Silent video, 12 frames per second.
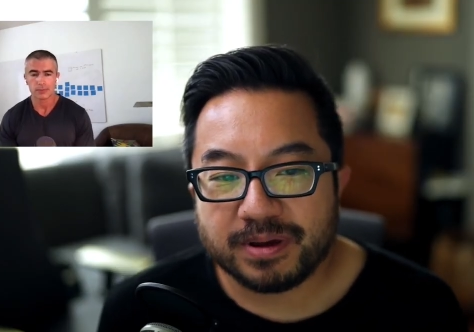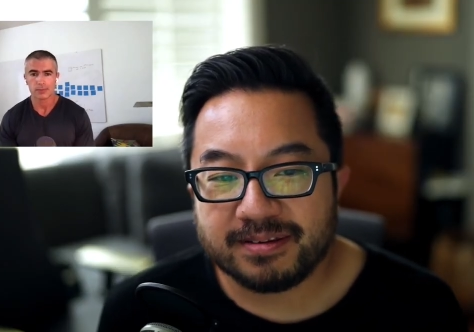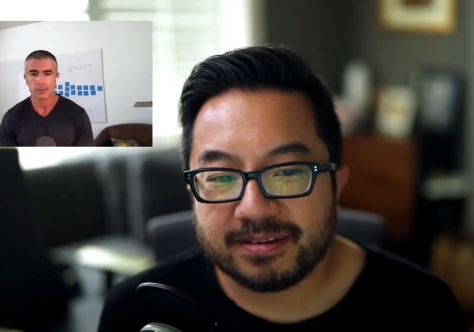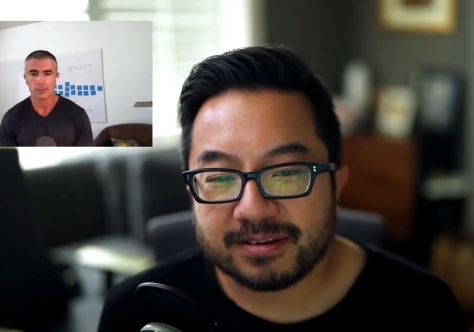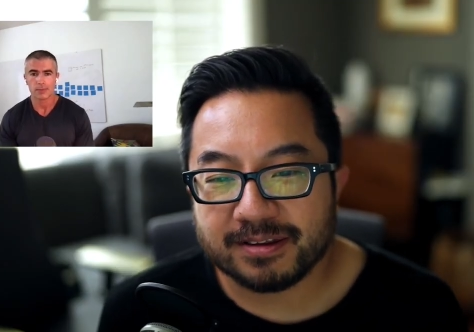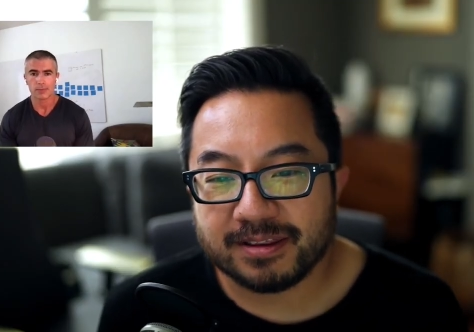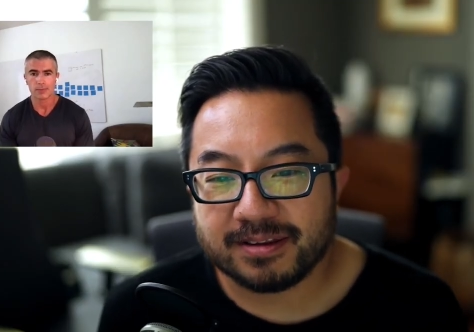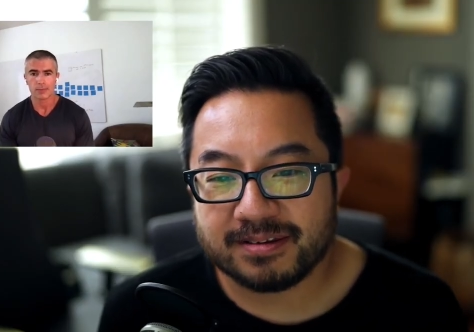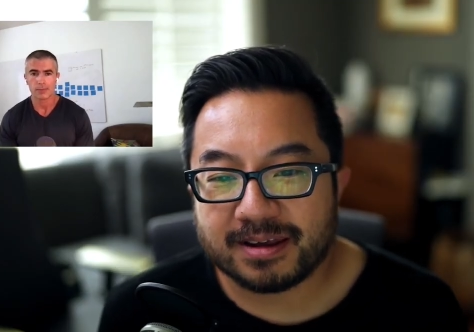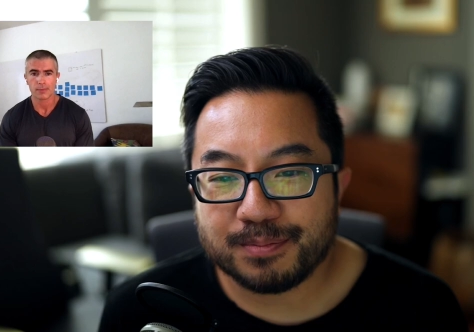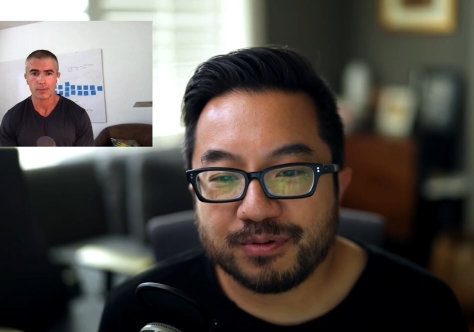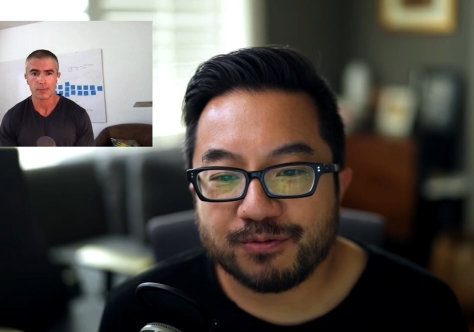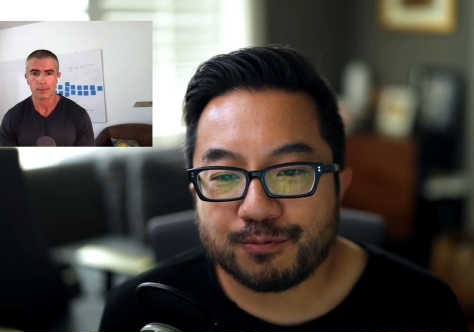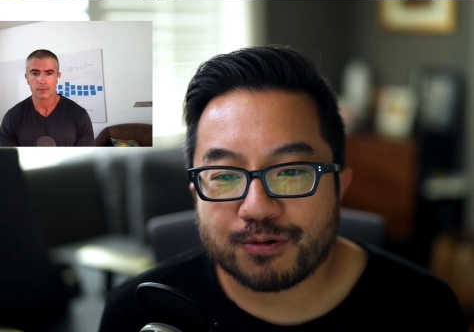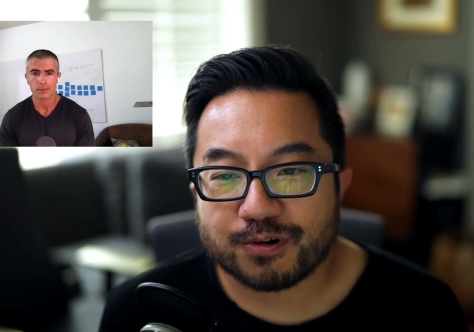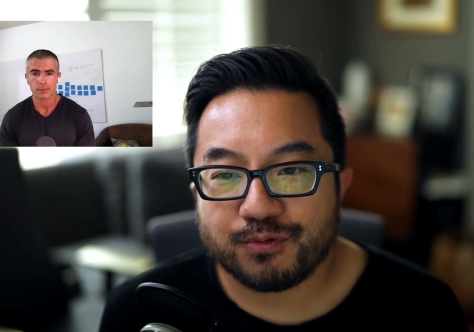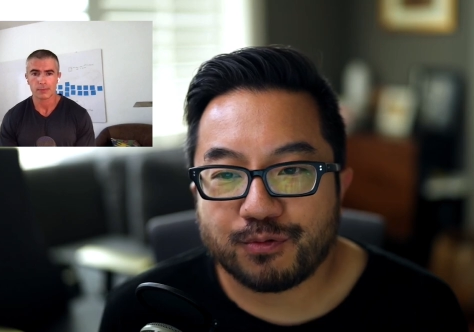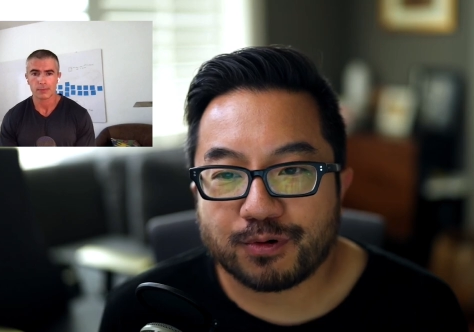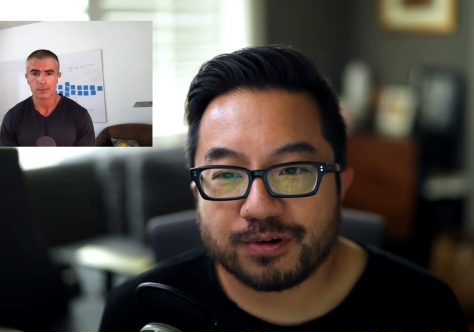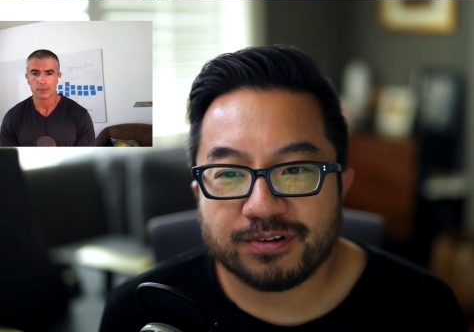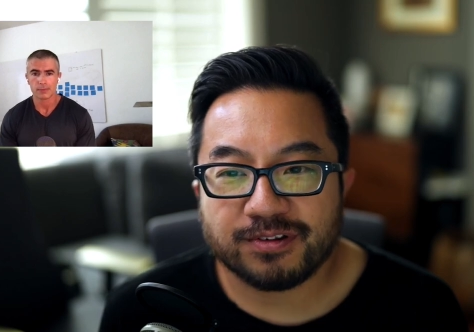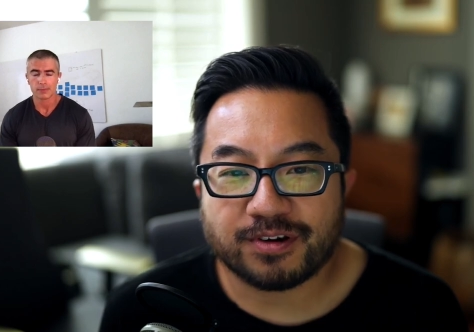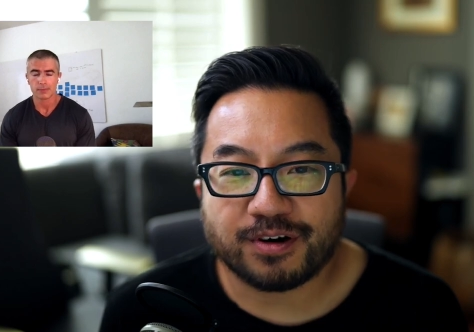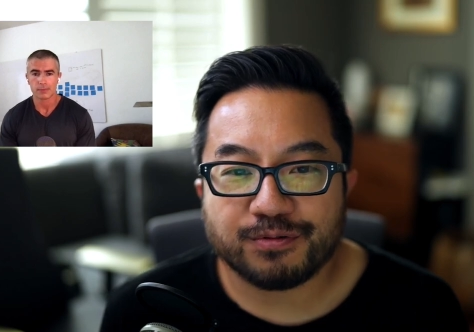Speaker 1: basically this type of workforce
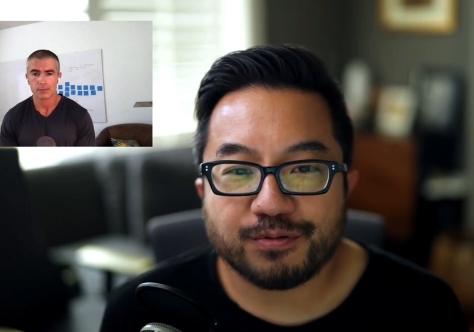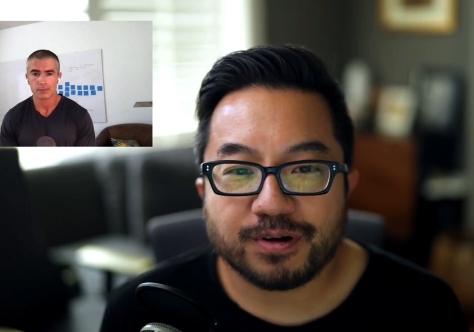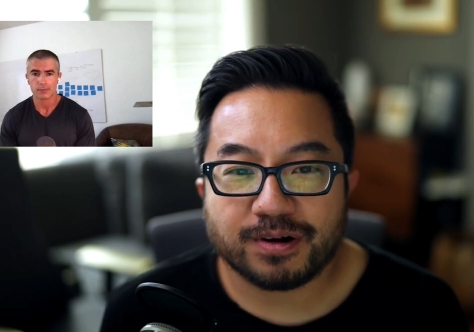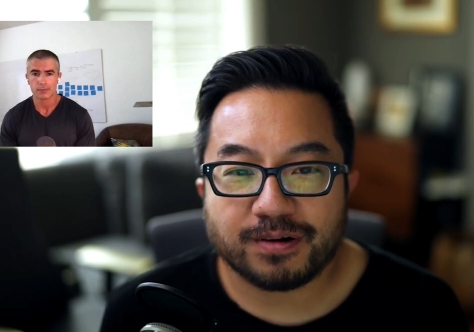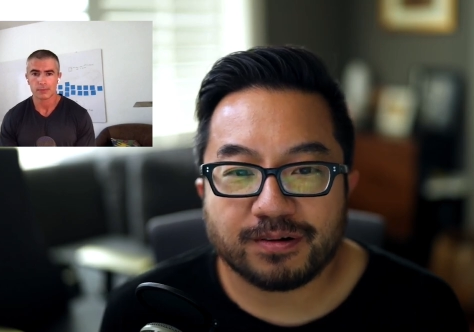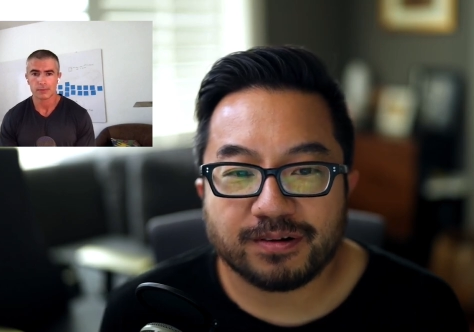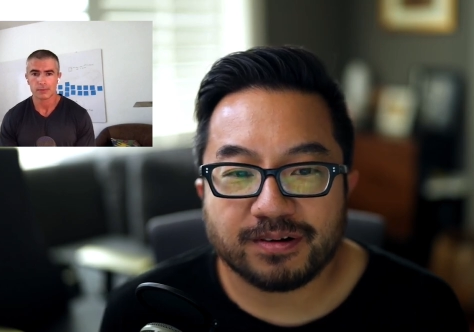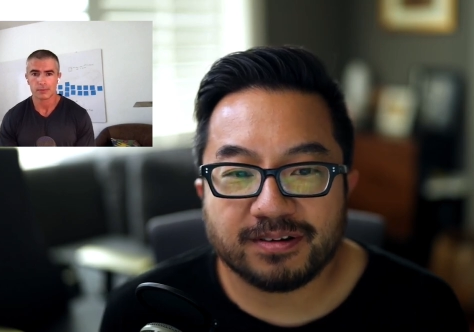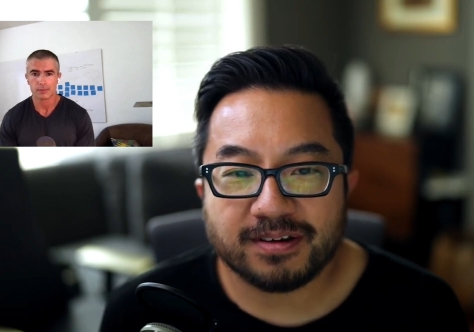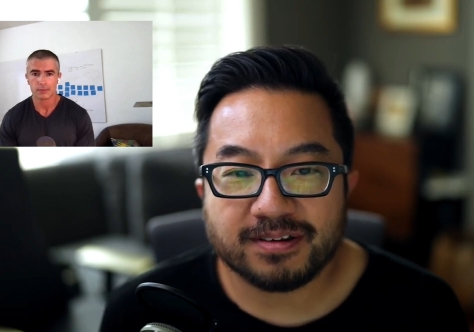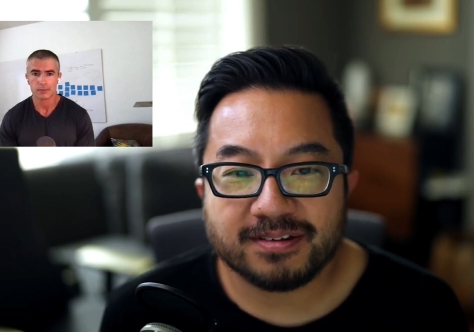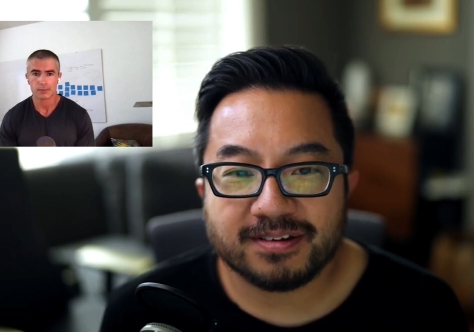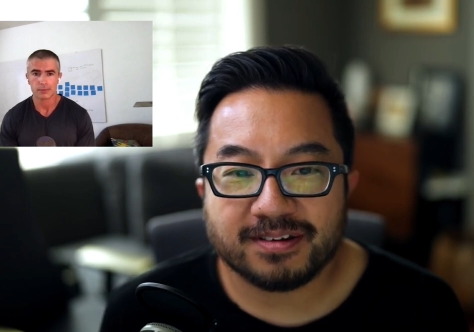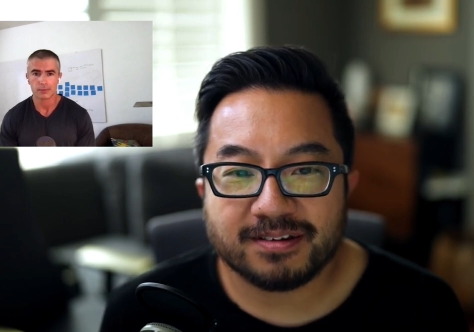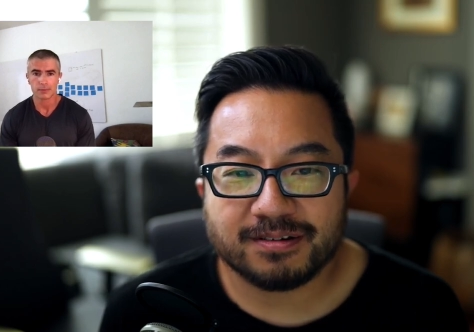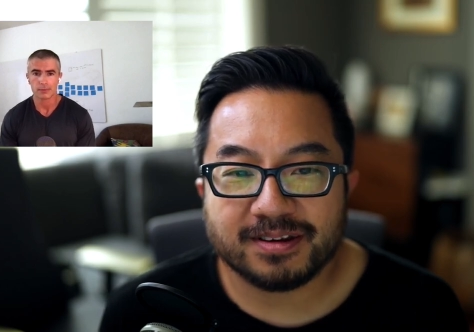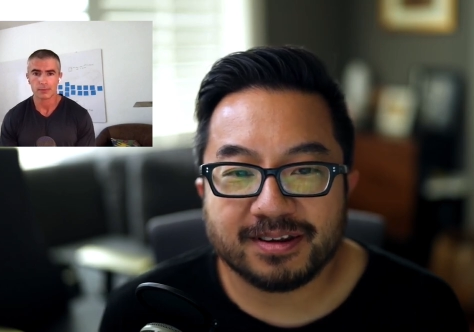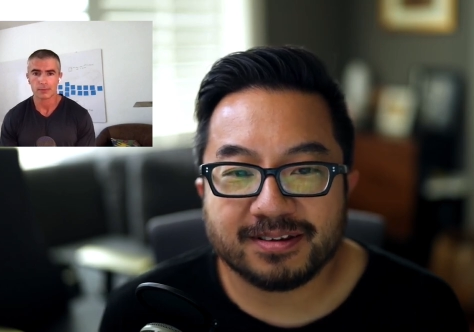software doesn't